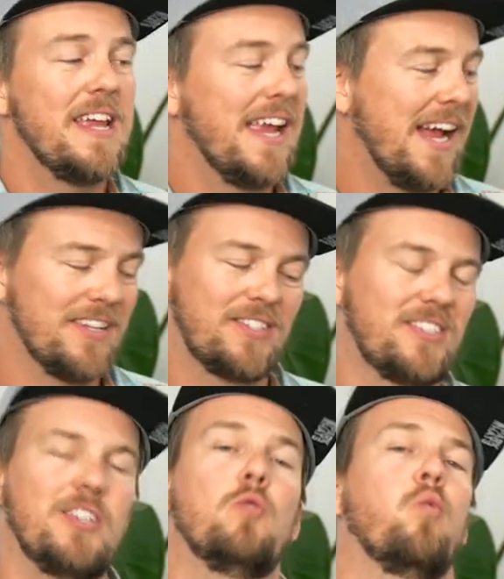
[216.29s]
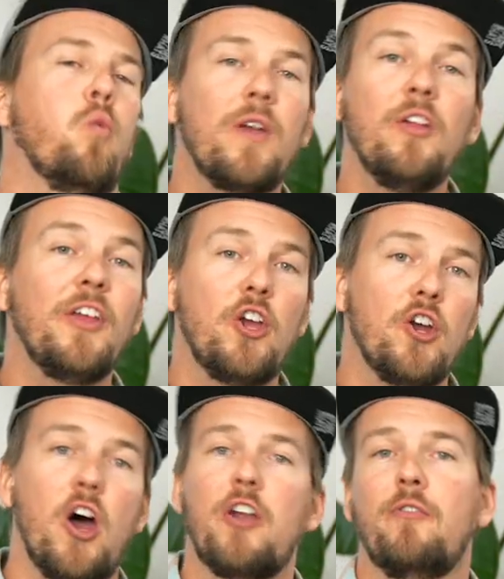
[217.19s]
It has still really
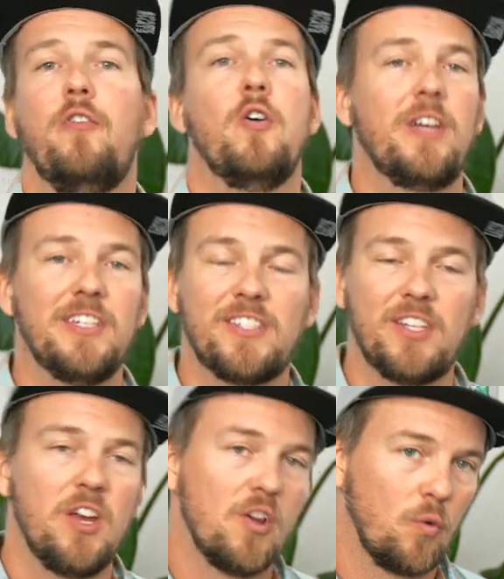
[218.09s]
good autofocus,